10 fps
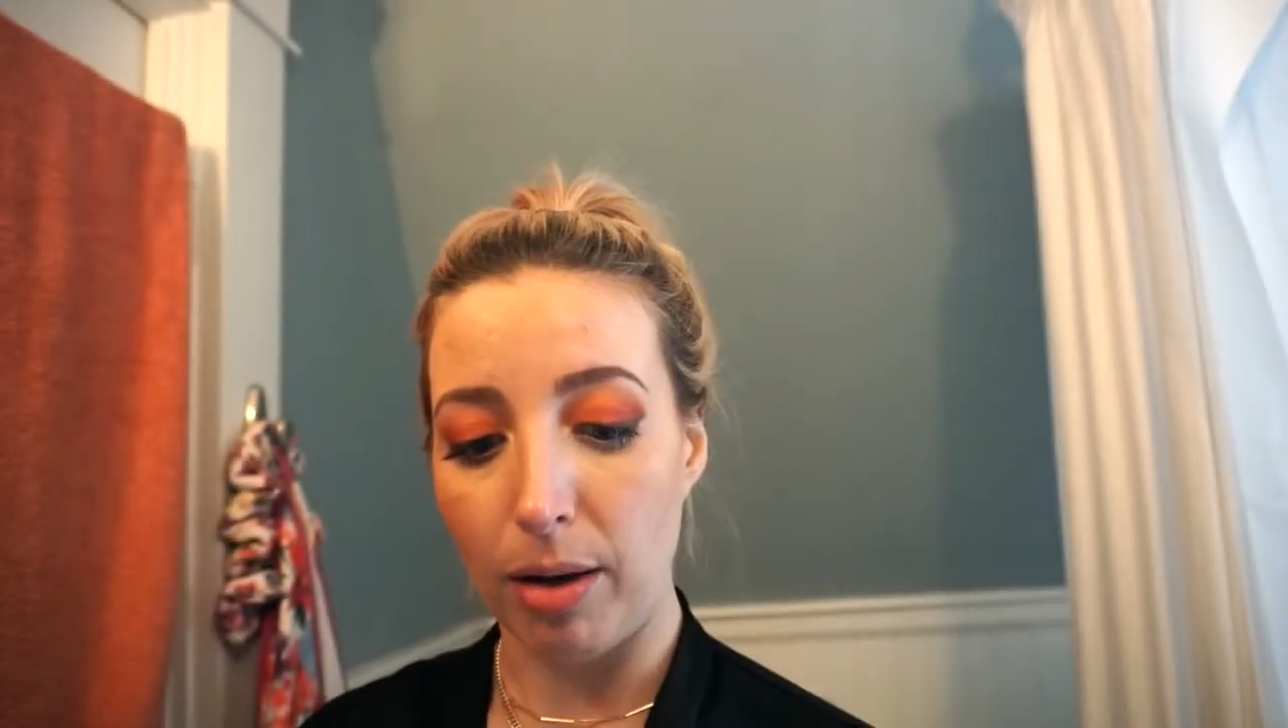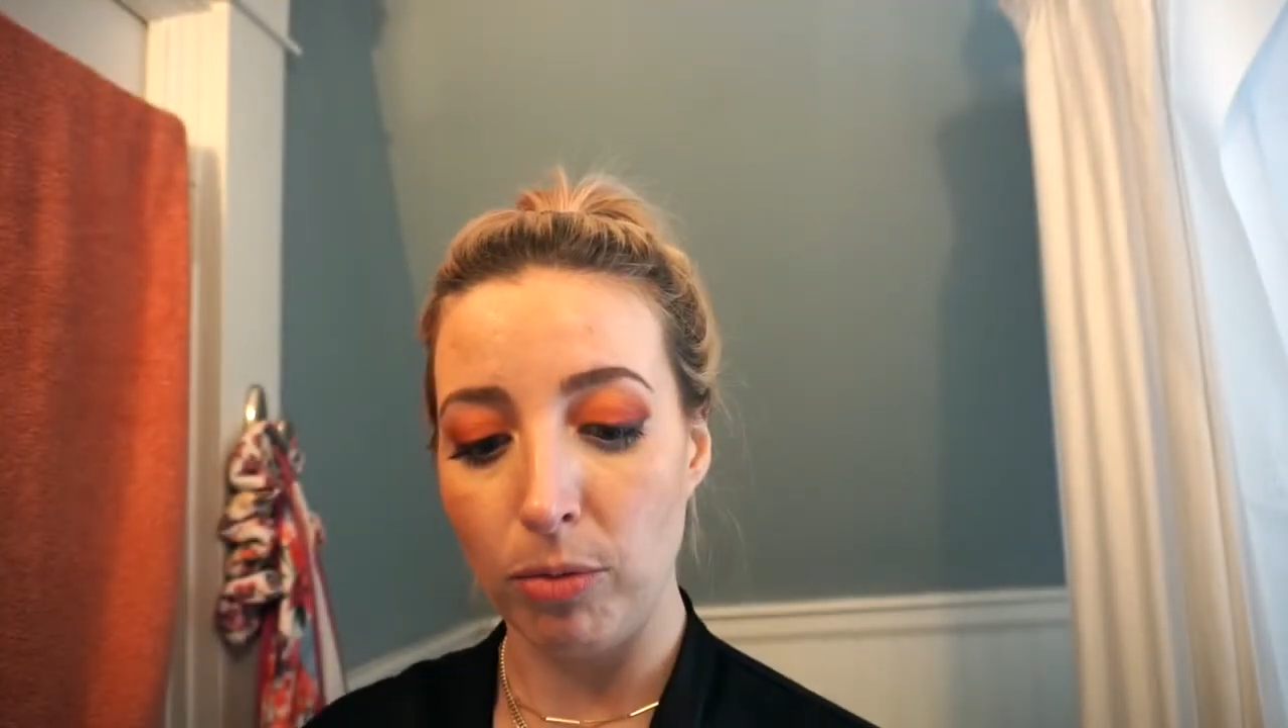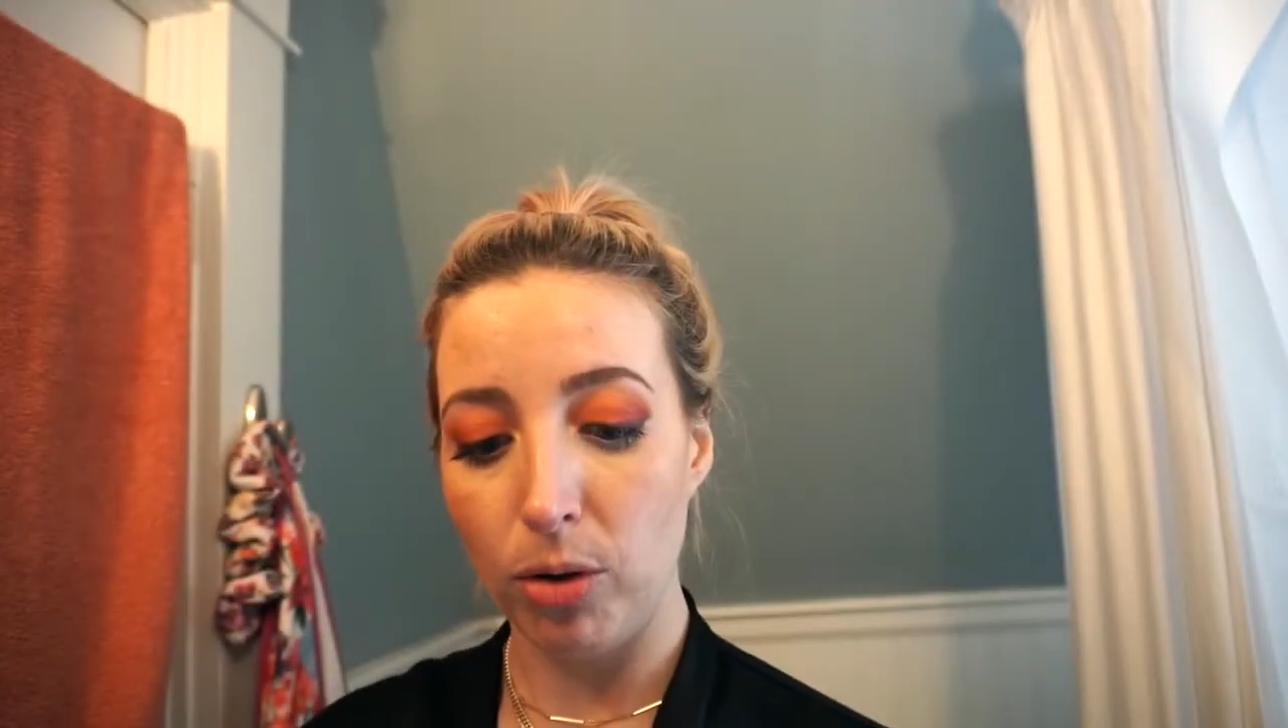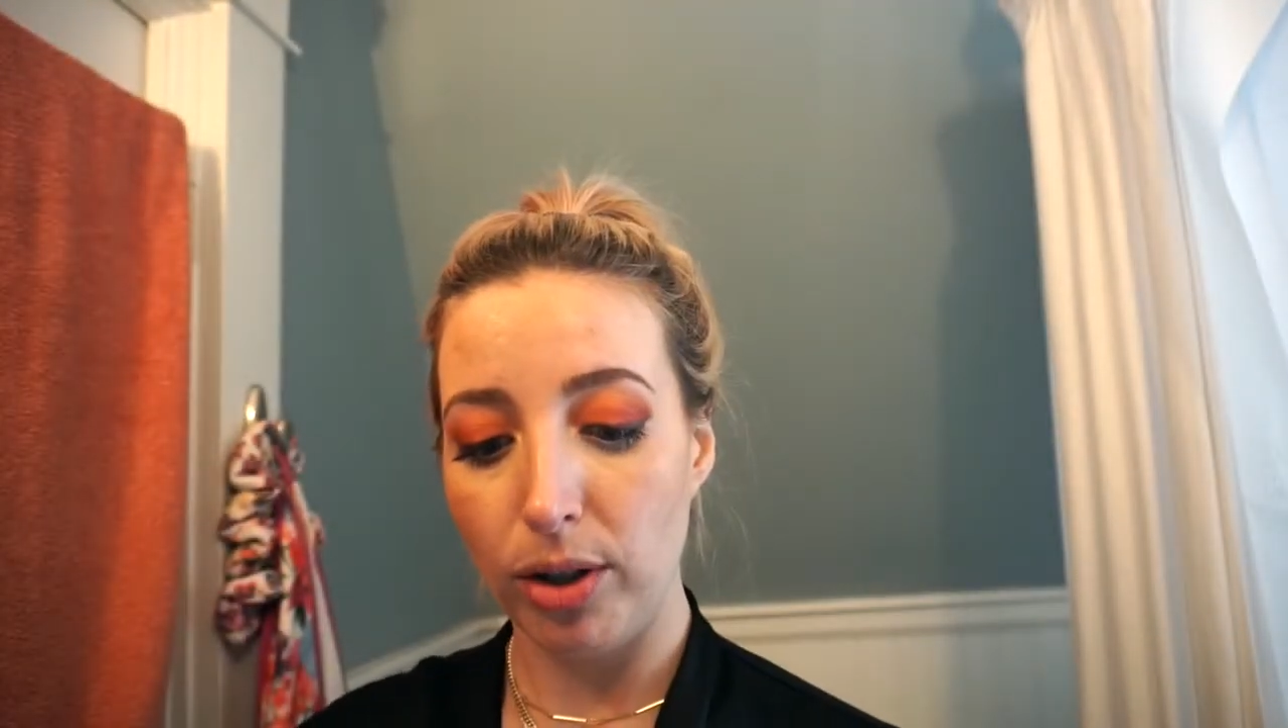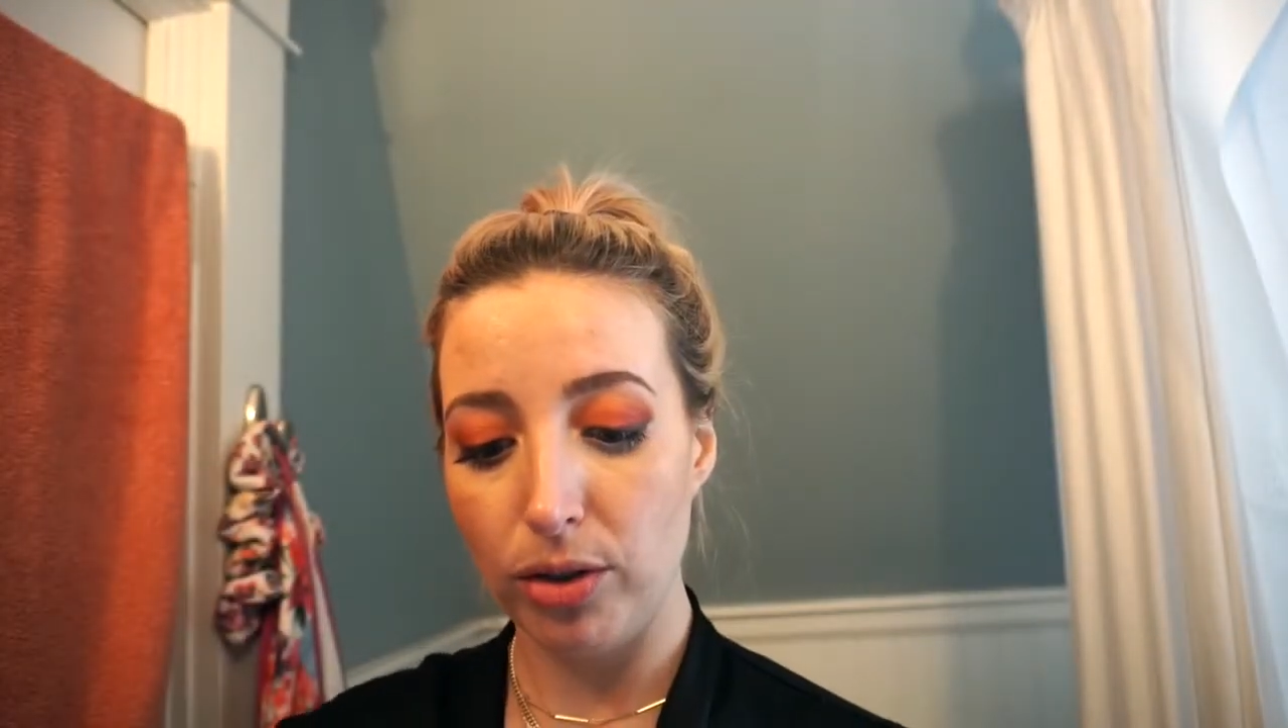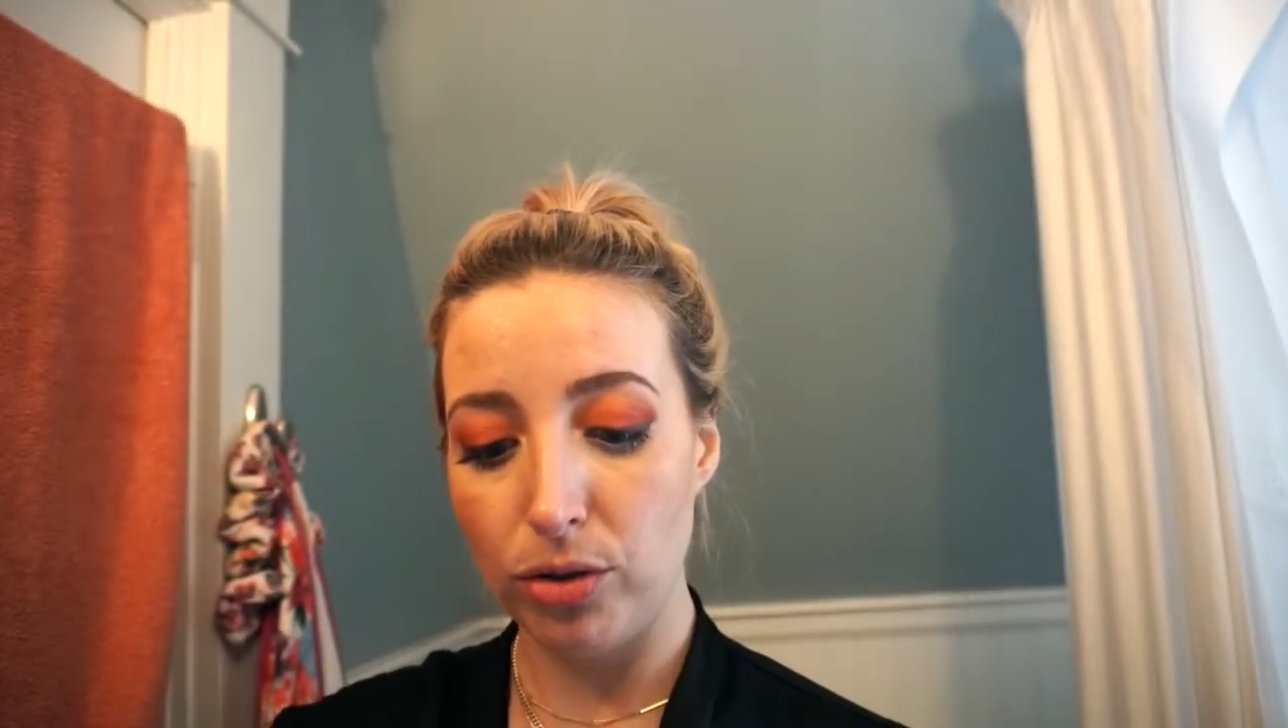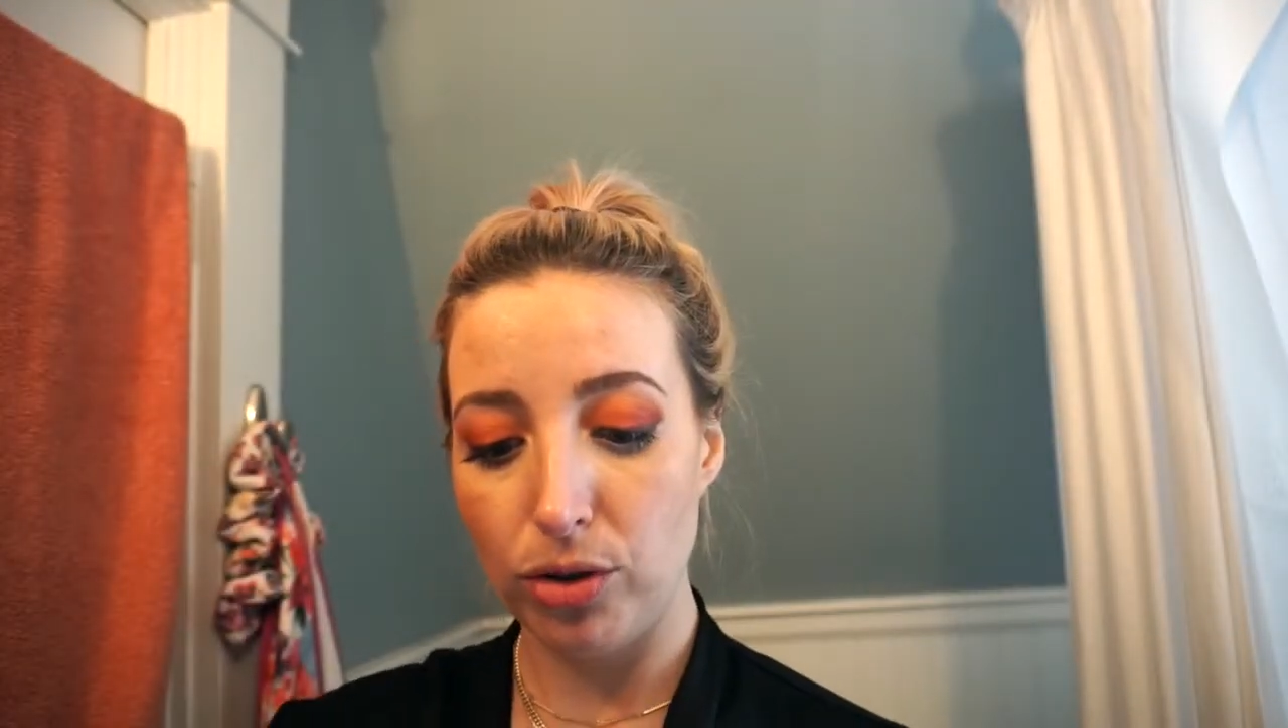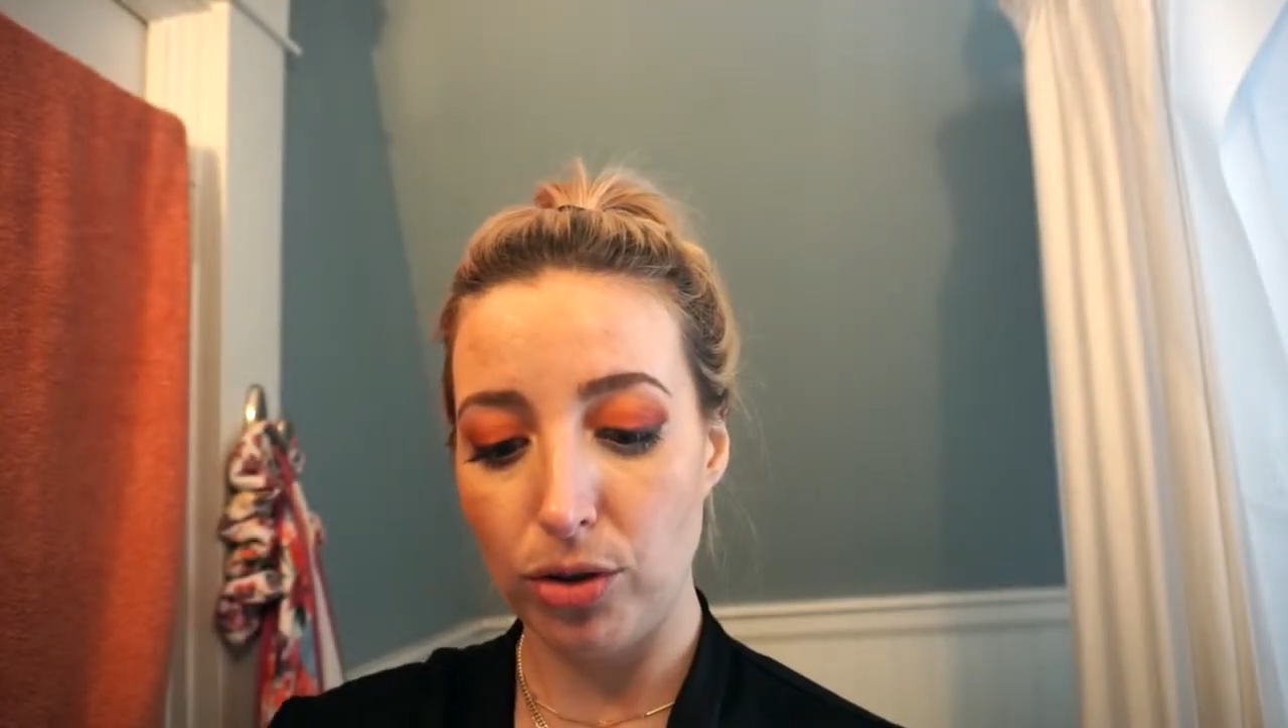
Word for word: I'm going